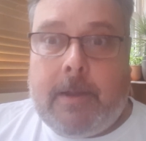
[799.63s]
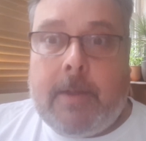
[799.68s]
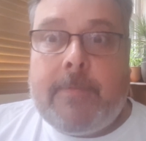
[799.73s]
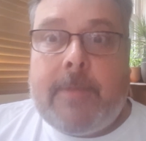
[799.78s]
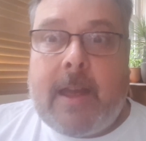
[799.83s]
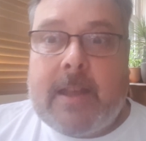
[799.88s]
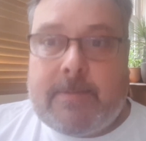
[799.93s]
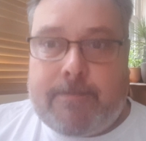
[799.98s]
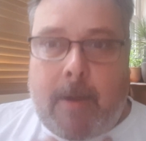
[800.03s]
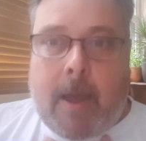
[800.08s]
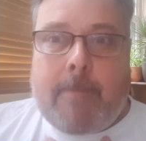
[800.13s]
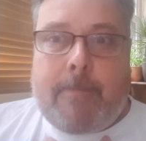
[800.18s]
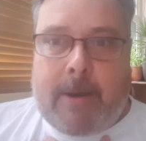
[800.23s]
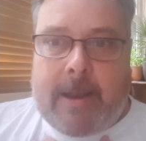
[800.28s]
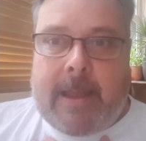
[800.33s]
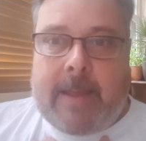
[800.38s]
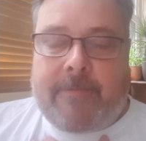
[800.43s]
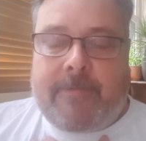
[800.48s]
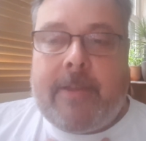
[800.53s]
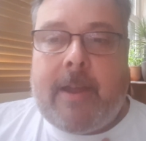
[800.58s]
That's my
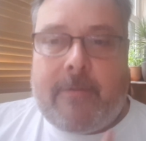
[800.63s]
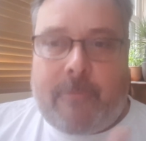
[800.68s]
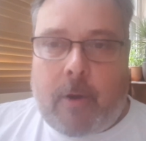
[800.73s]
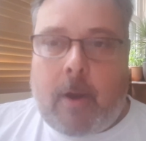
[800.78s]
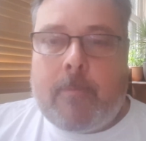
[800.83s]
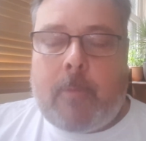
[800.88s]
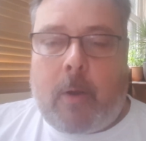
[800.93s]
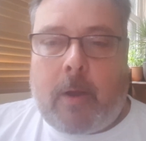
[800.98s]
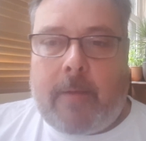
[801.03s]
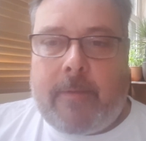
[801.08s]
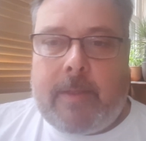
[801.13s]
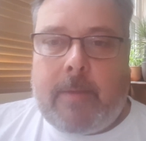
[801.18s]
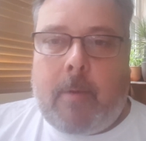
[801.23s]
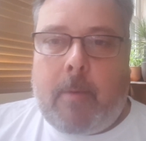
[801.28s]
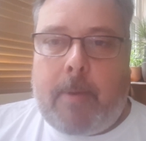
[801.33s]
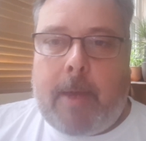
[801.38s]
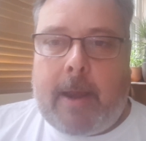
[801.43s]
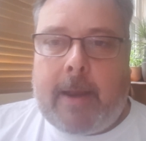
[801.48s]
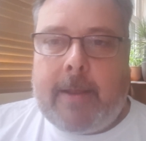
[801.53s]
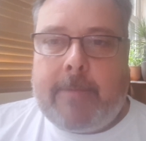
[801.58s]
belief, therefore I'm not giving them a
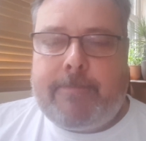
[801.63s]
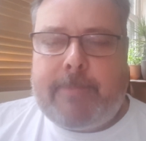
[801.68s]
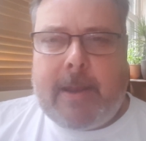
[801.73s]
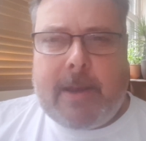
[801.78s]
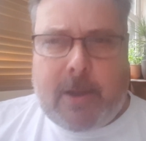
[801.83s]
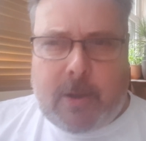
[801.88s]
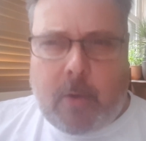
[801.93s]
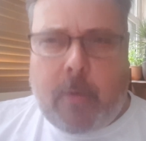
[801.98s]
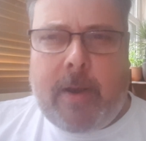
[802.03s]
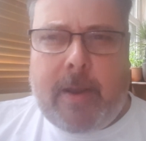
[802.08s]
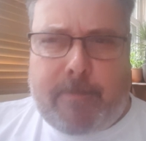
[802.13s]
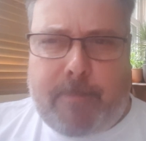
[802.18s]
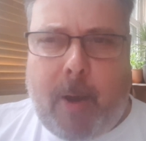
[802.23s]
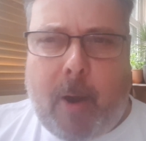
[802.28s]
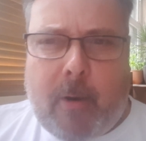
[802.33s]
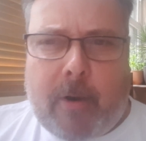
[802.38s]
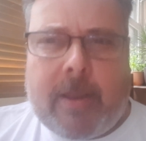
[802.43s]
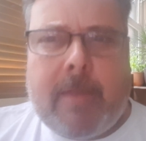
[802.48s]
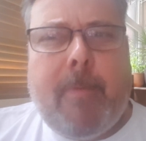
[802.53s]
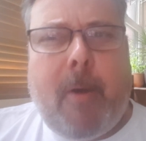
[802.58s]
penny. Then you go in a
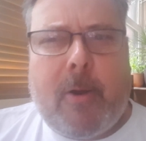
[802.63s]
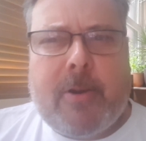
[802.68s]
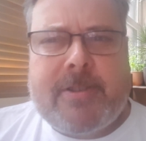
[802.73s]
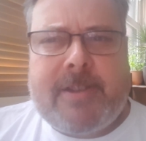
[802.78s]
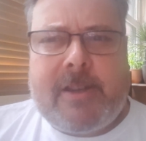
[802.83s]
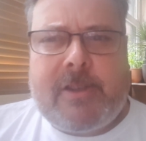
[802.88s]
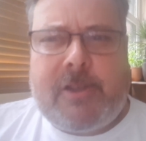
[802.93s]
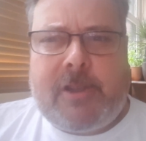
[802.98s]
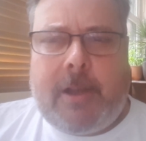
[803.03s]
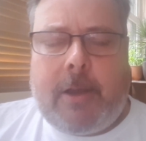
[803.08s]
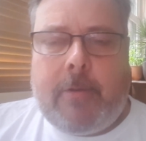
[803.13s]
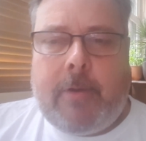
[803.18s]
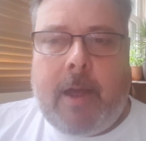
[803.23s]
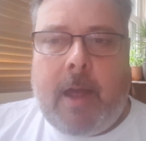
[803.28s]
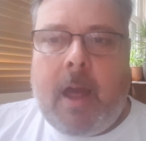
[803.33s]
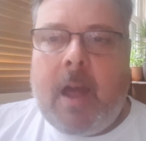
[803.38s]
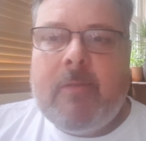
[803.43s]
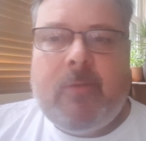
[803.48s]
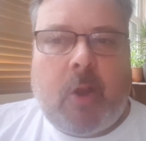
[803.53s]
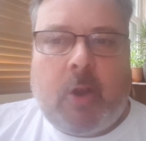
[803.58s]
bar and the bar says to you,
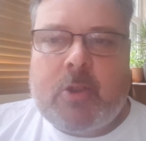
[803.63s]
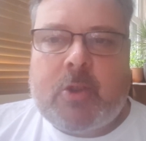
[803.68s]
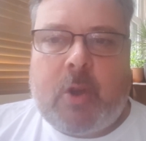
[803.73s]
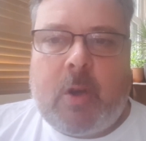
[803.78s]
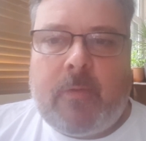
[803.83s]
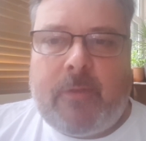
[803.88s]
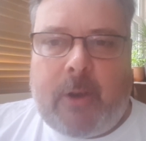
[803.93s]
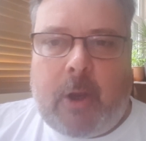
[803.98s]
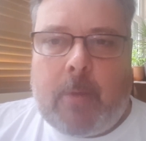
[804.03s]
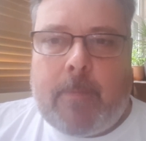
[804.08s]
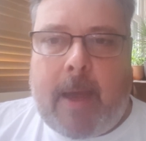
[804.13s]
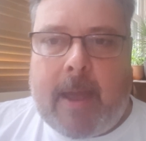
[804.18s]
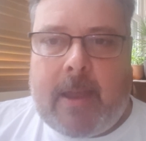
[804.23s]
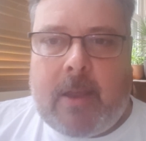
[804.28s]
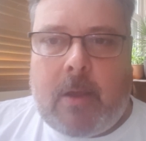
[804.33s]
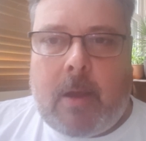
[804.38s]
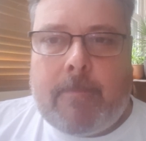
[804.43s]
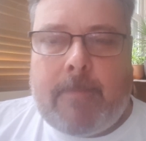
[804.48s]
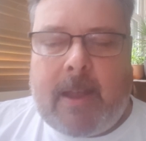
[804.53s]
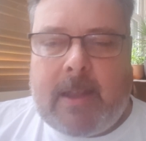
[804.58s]
not serving you, mate,
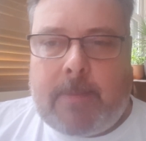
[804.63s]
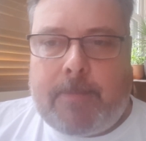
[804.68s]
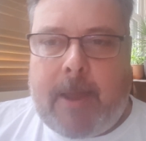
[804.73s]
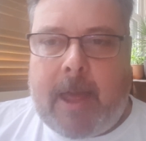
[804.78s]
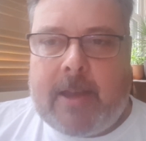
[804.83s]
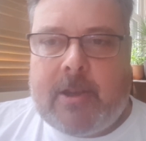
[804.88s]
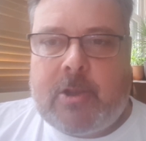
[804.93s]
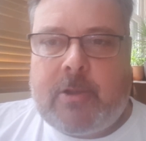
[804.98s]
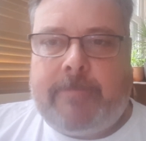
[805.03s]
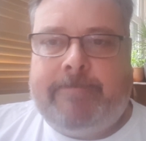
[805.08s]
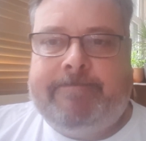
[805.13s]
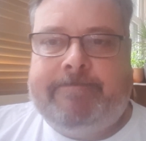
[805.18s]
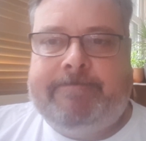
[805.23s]
you haven't made the pledge.